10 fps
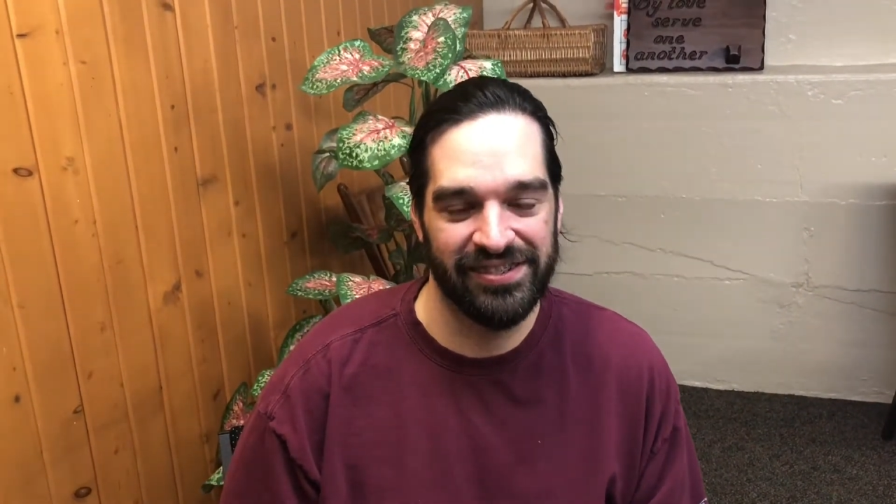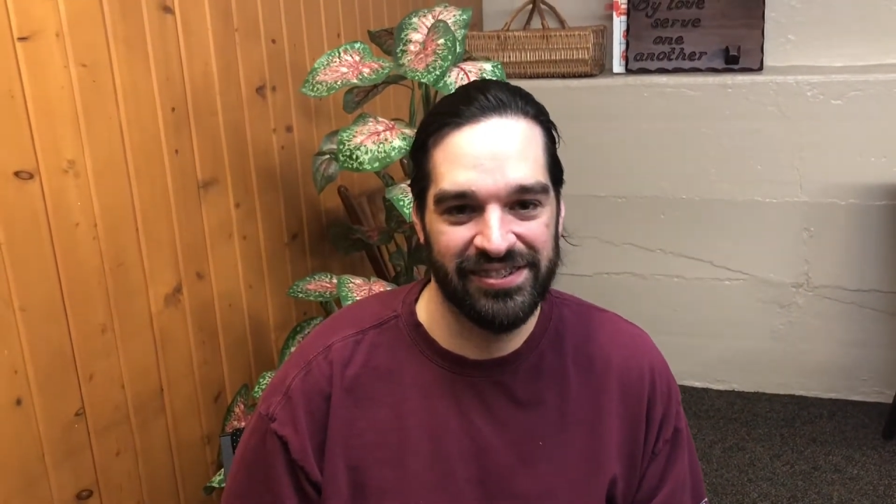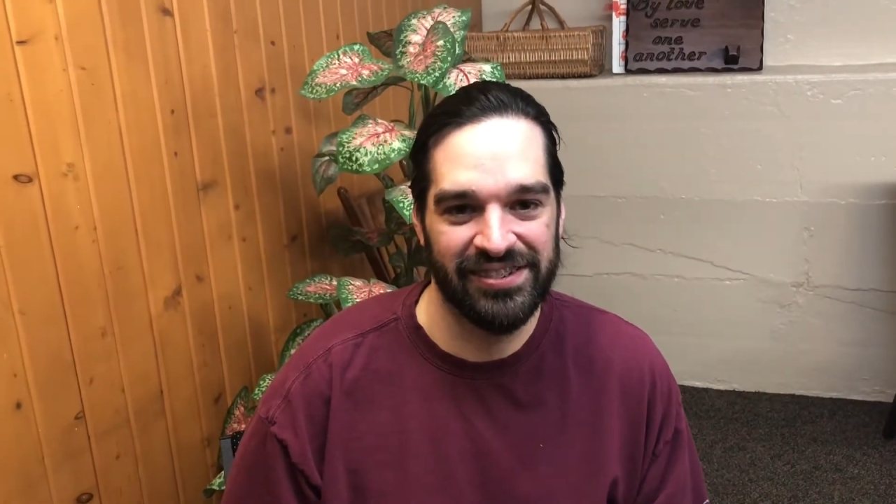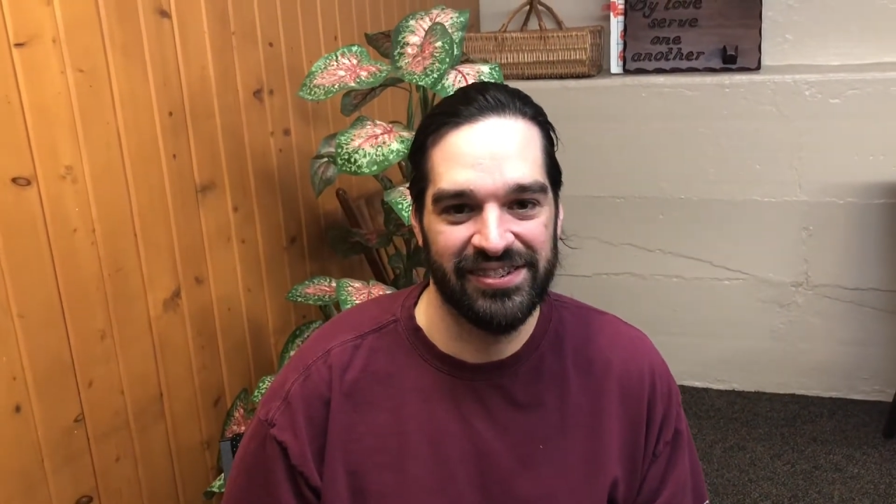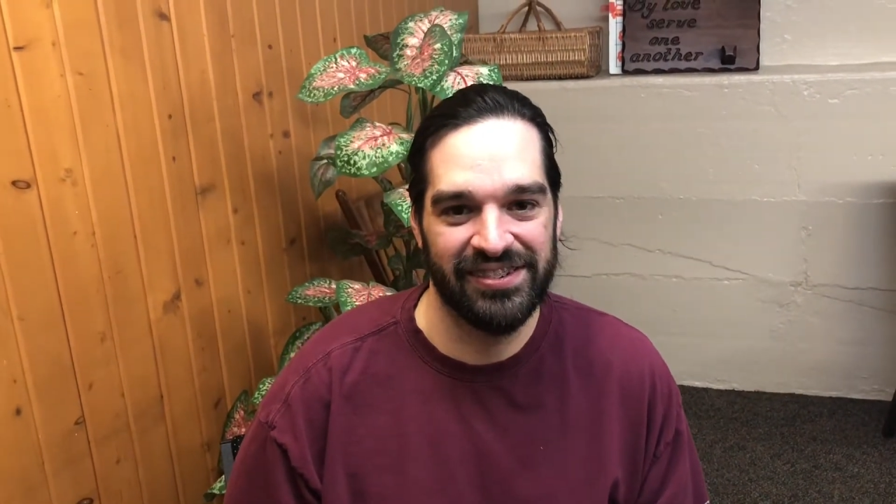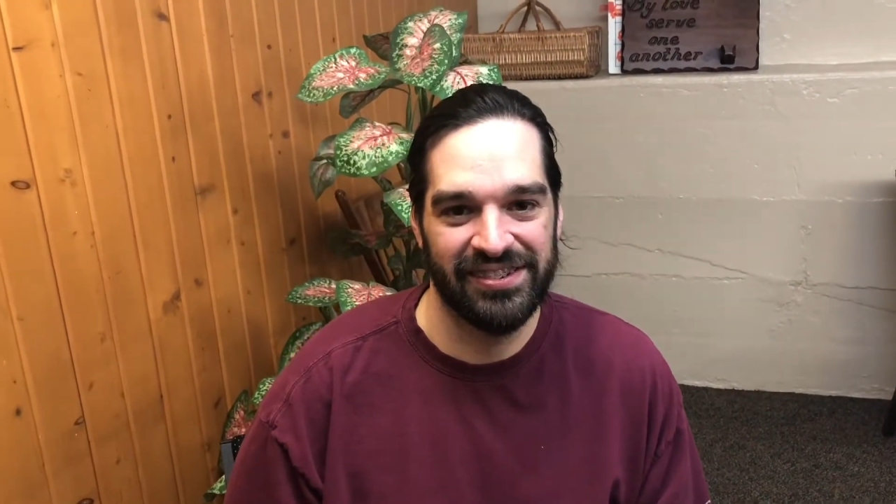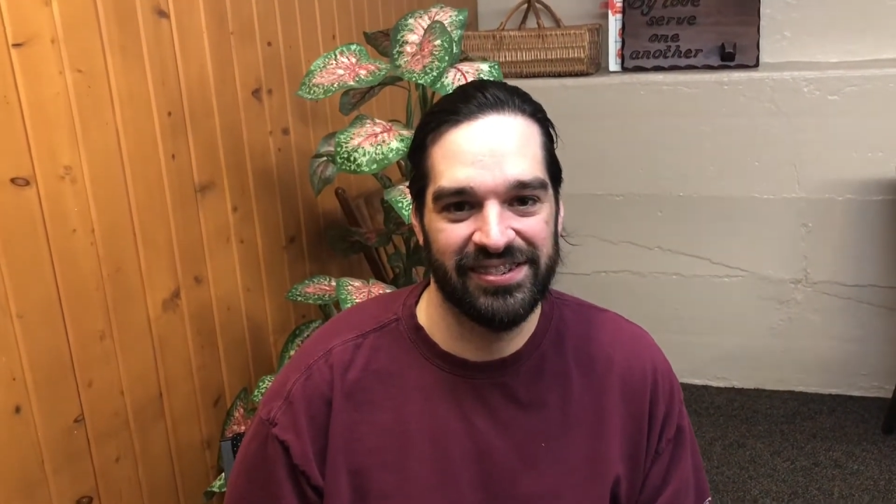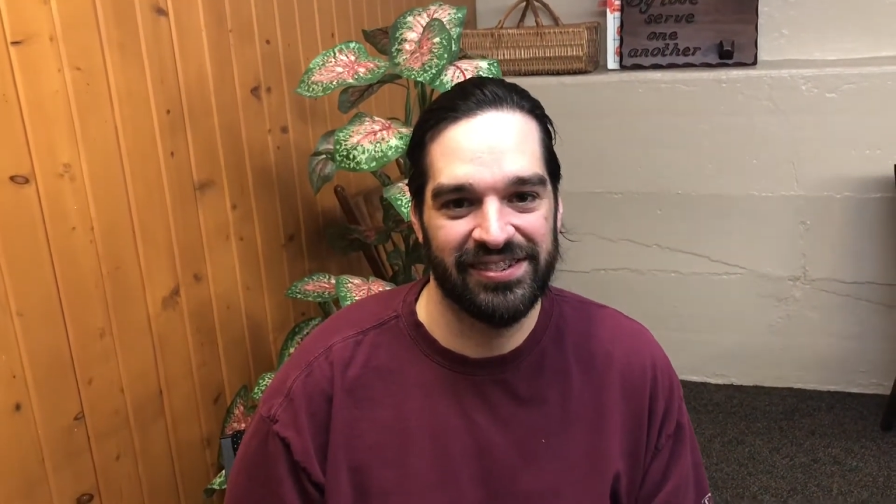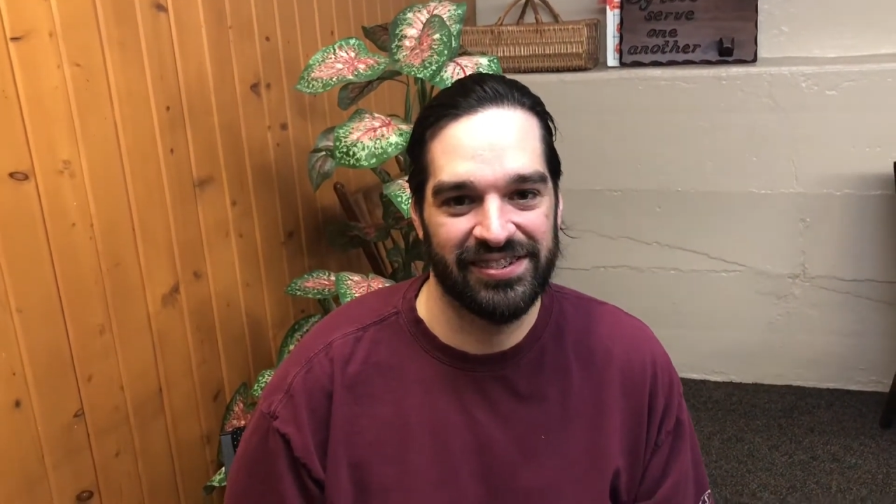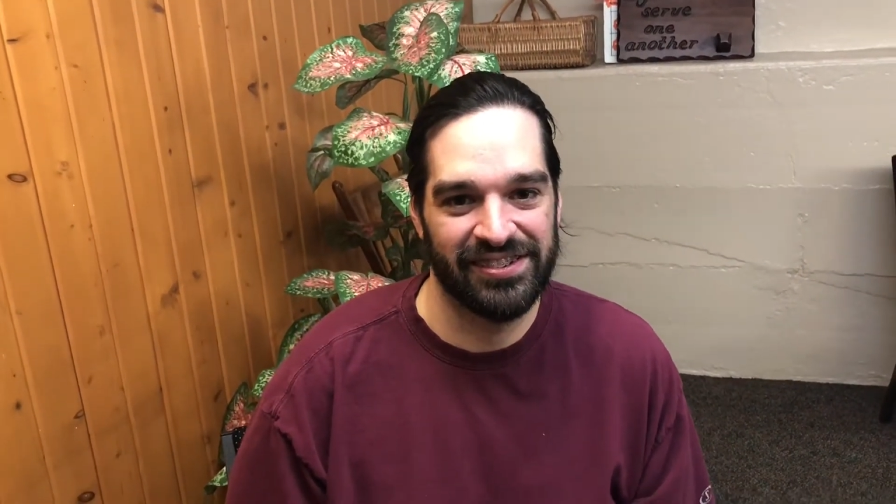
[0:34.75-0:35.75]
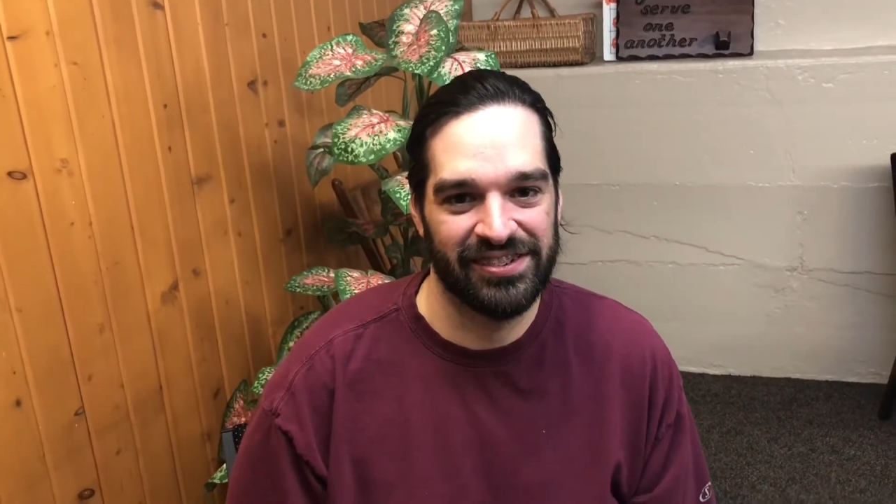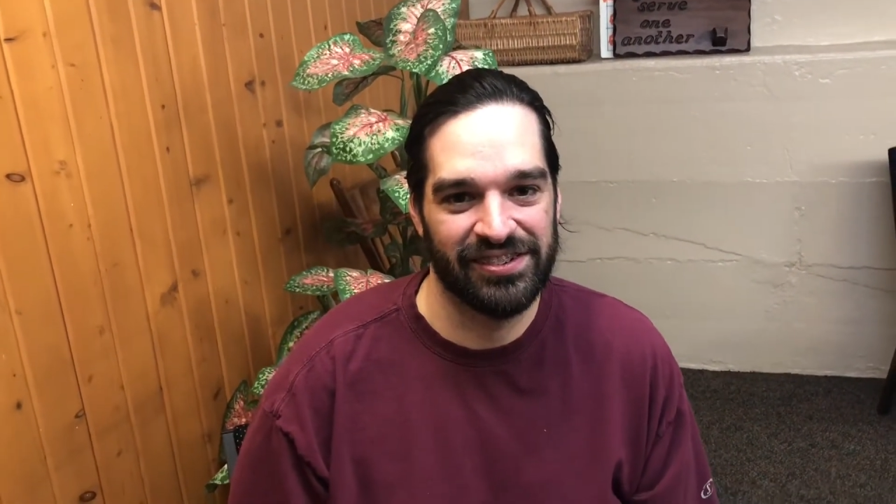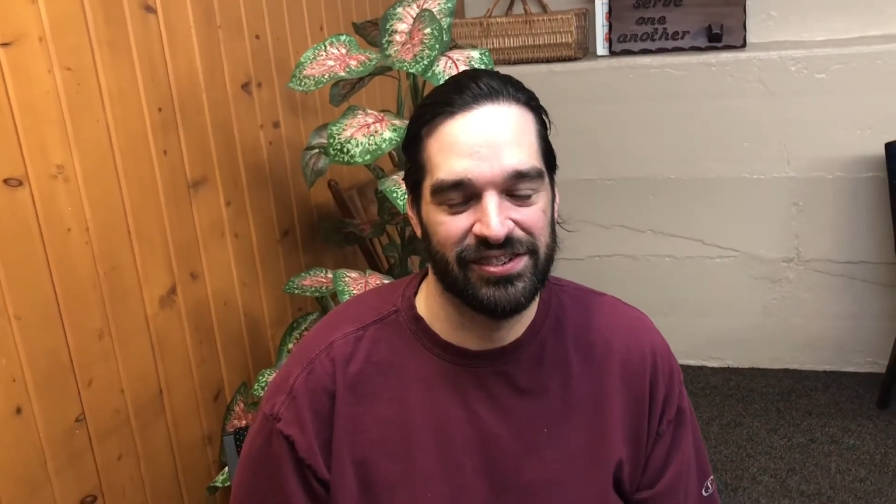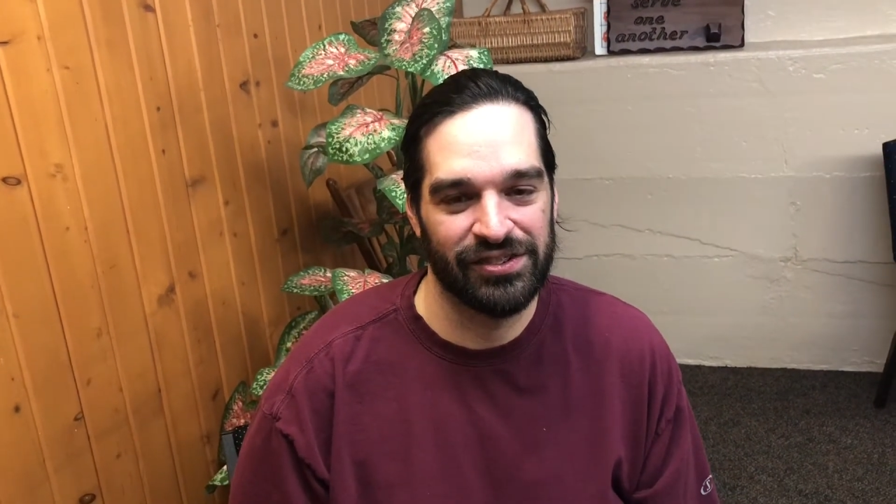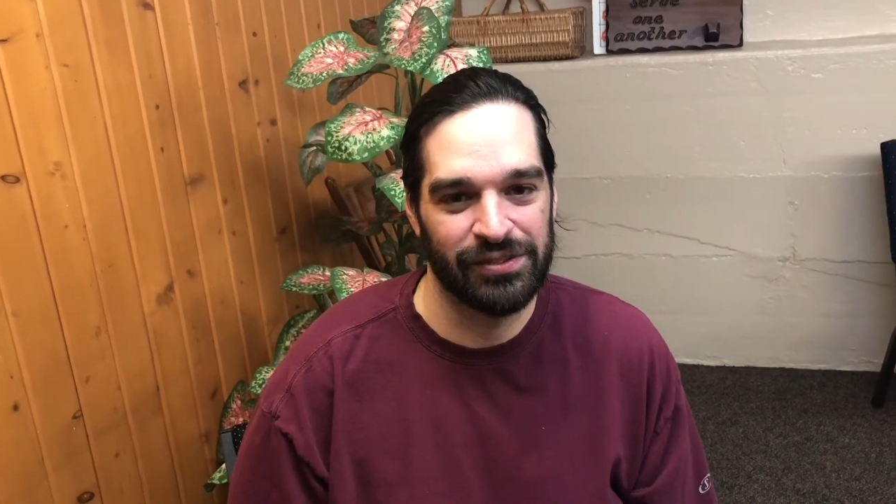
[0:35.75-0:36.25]
What's your favorite production
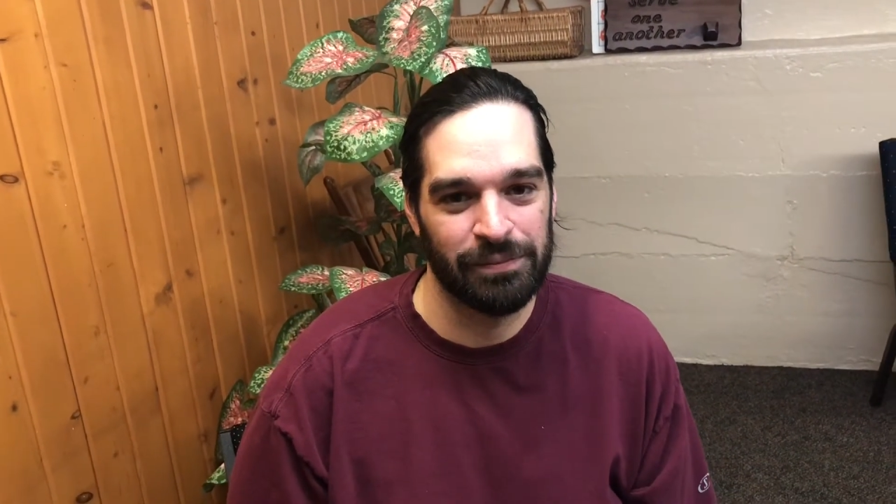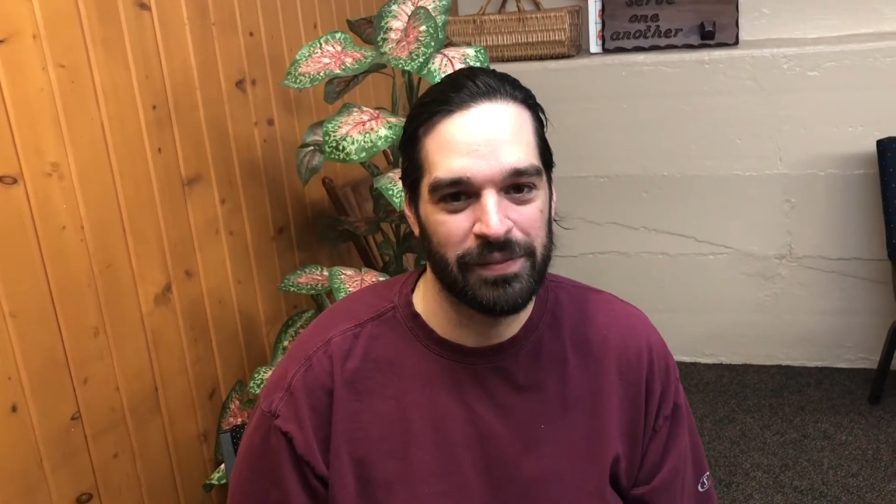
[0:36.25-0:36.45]
to date?